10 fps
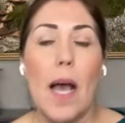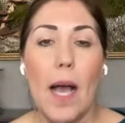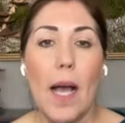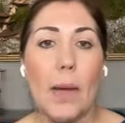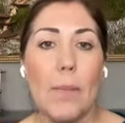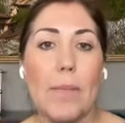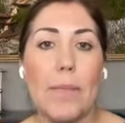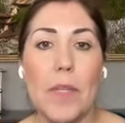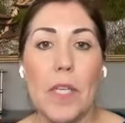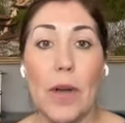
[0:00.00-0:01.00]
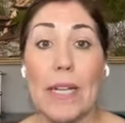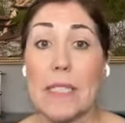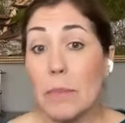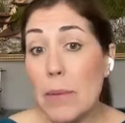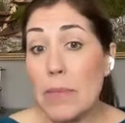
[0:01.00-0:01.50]
And
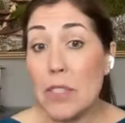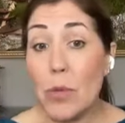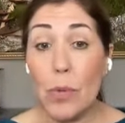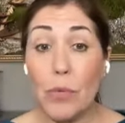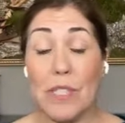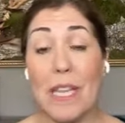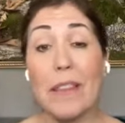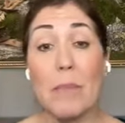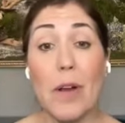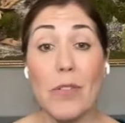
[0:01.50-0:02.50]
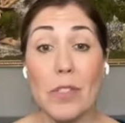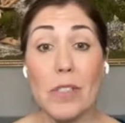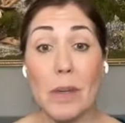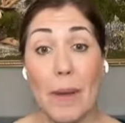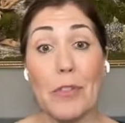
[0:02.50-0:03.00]
sometimes that's what we resent the
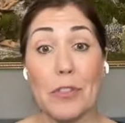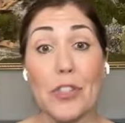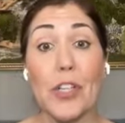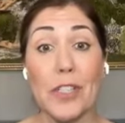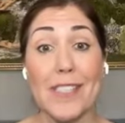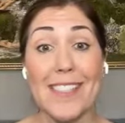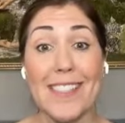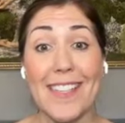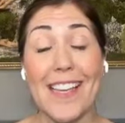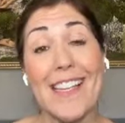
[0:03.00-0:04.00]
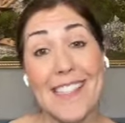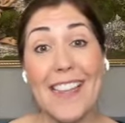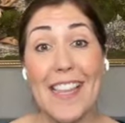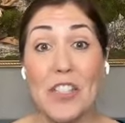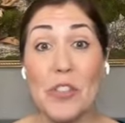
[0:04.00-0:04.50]
most about the jerks, is
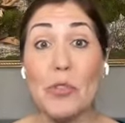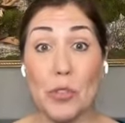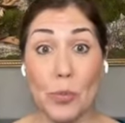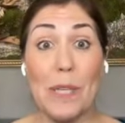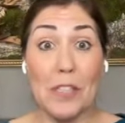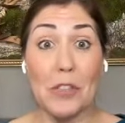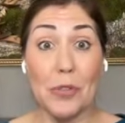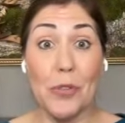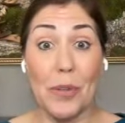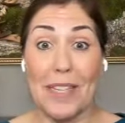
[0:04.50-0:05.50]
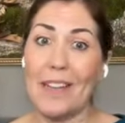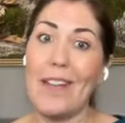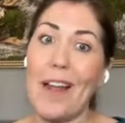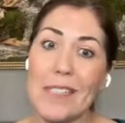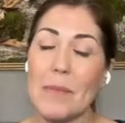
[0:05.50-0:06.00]
that they do speak the truth. And a
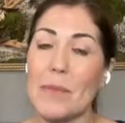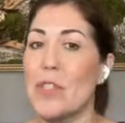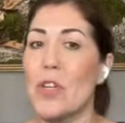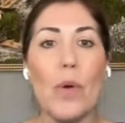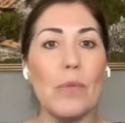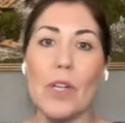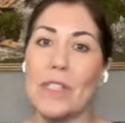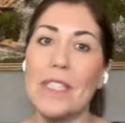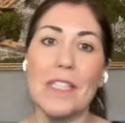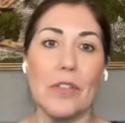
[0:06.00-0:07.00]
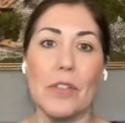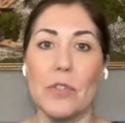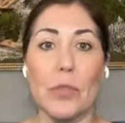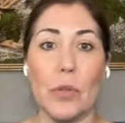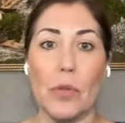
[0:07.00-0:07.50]
lot of times no one wants to hear the
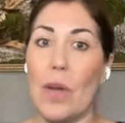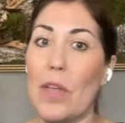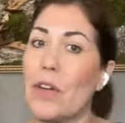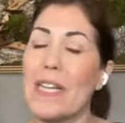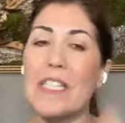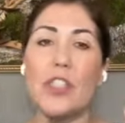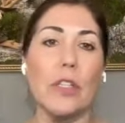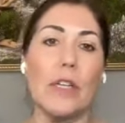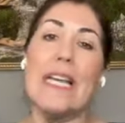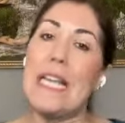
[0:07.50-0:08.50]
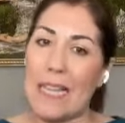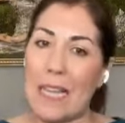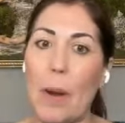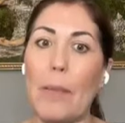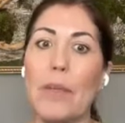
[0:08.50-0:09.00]
truth, whether it's sugar. They
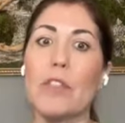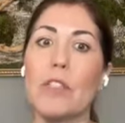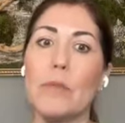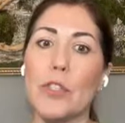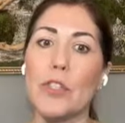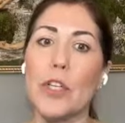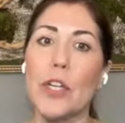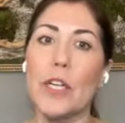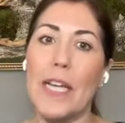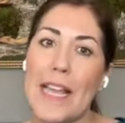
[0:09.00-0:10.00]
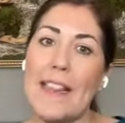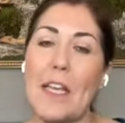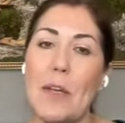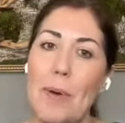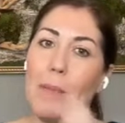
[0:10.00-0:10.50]
could probably use a little more sugar. They
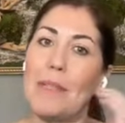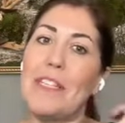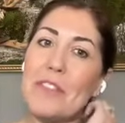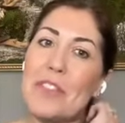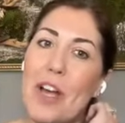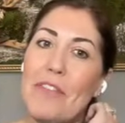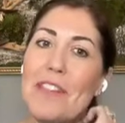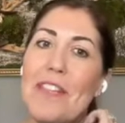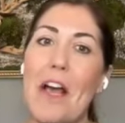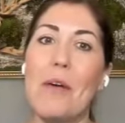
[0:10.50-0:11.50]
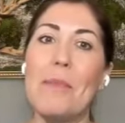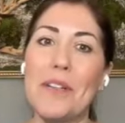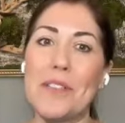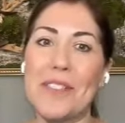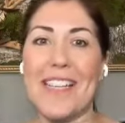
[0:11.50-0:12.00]
could probably, soften the
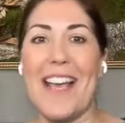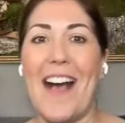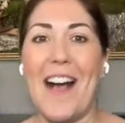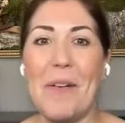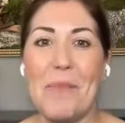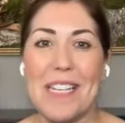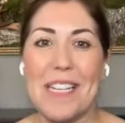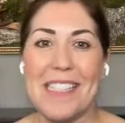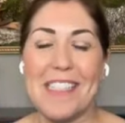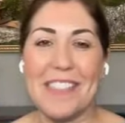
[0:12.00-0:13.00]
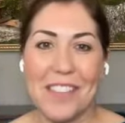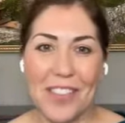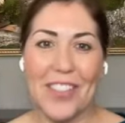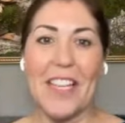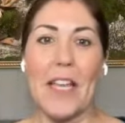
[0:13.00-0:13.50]
elbows when it's
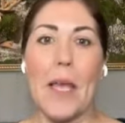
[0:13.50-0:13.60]
delivered.